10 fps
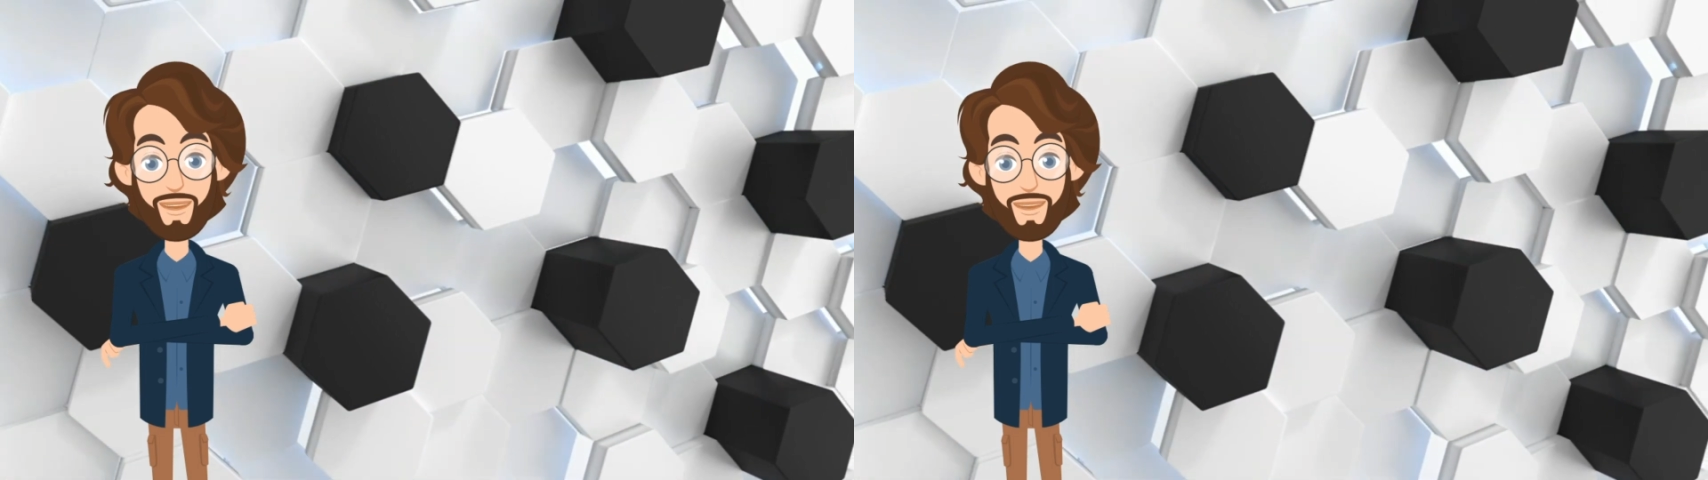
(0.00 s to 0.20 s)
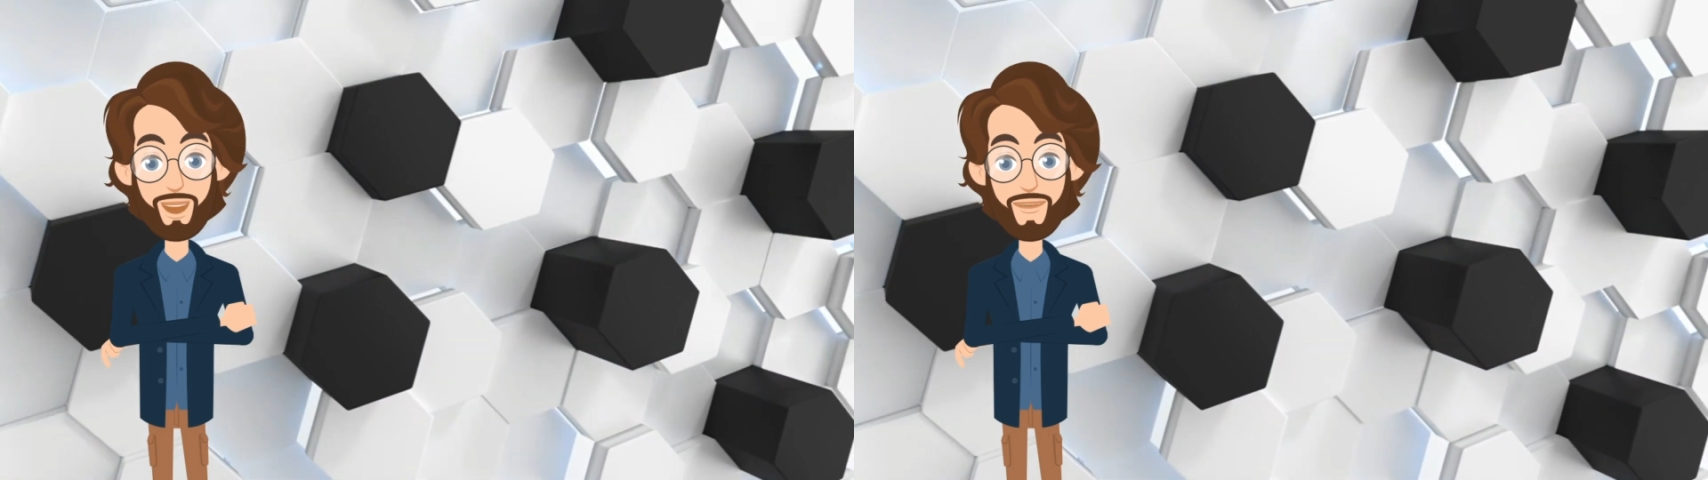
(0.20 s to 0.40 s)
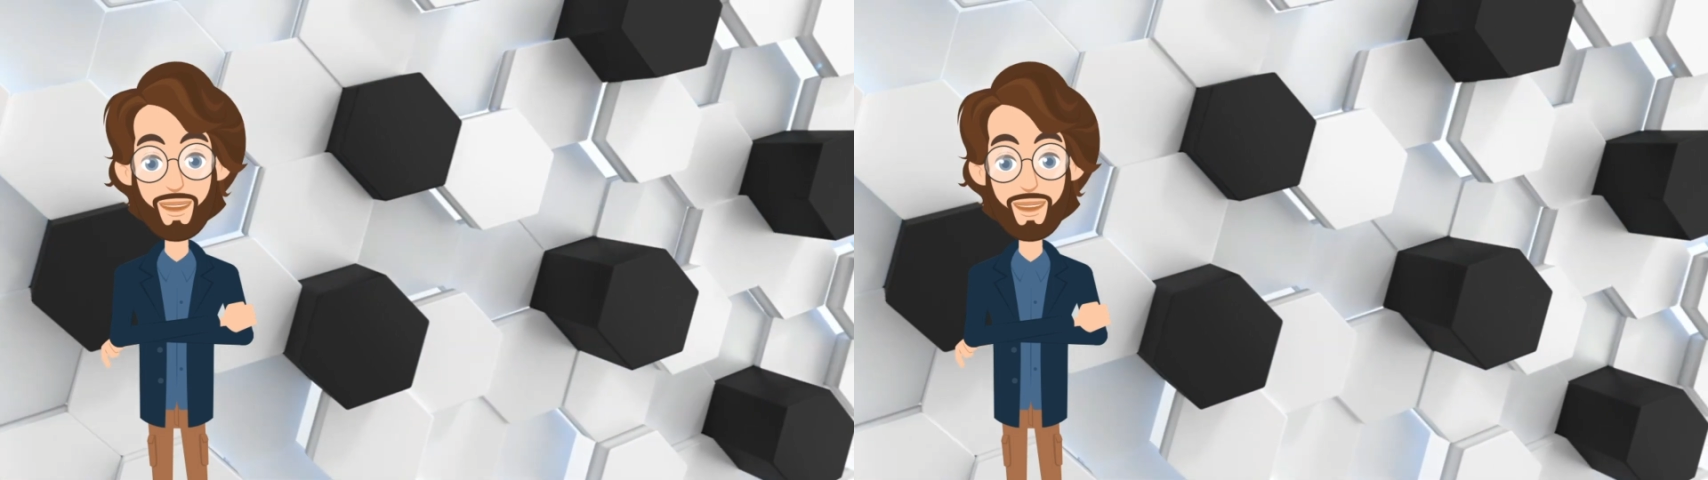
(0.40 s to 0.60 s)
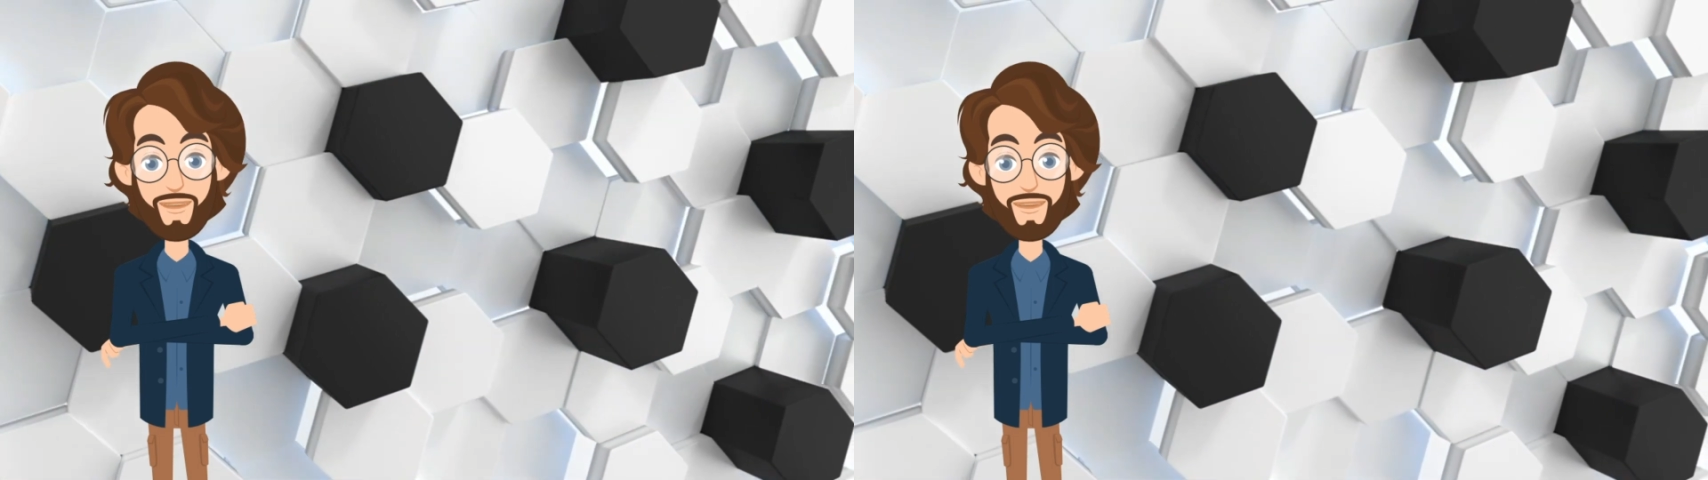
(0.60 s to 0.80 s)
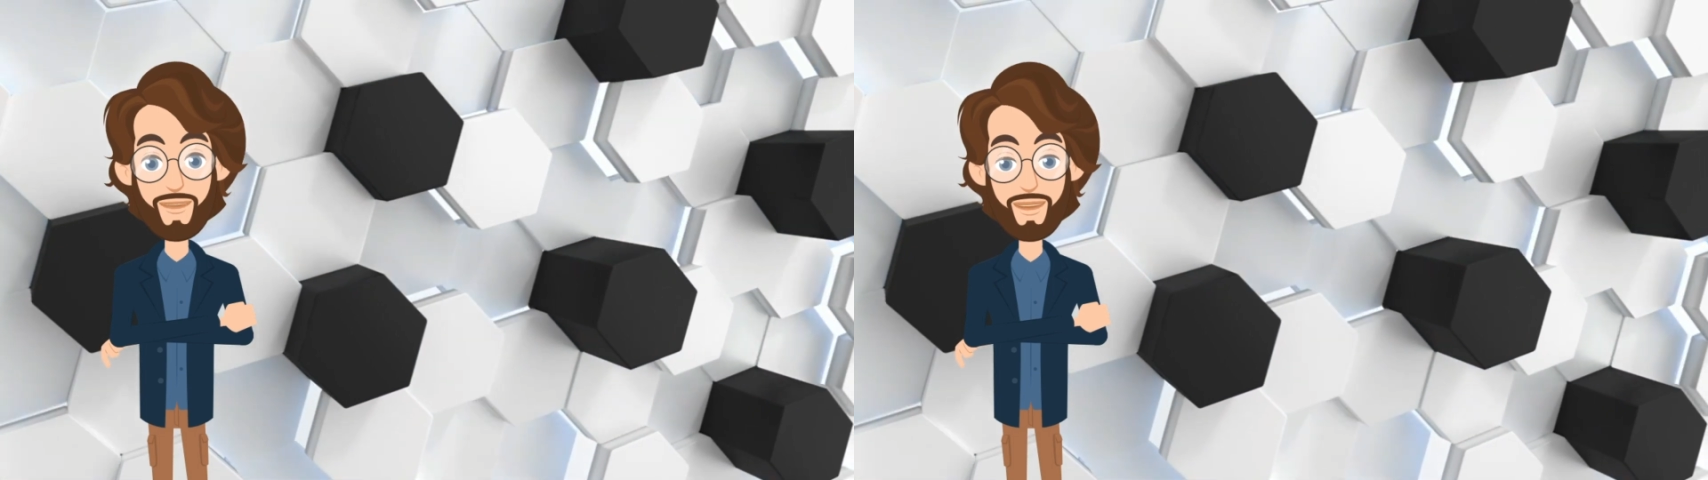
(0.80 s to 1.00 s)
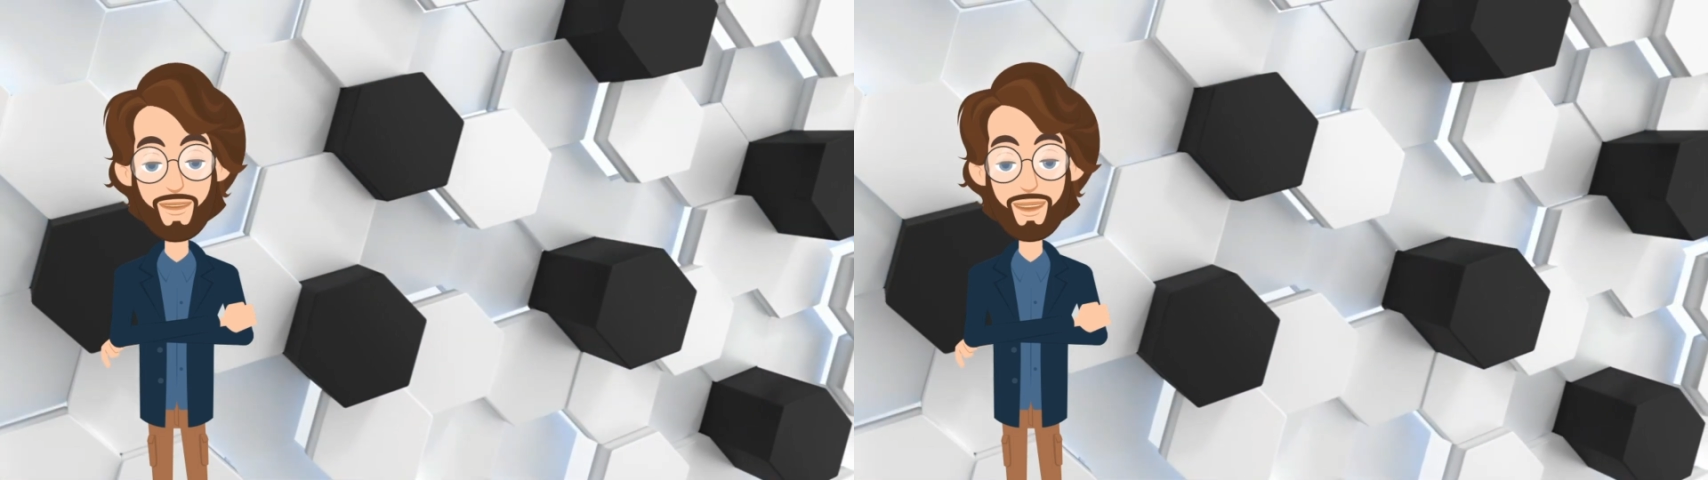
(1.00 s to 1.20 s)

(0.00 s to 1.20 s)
and focus on our own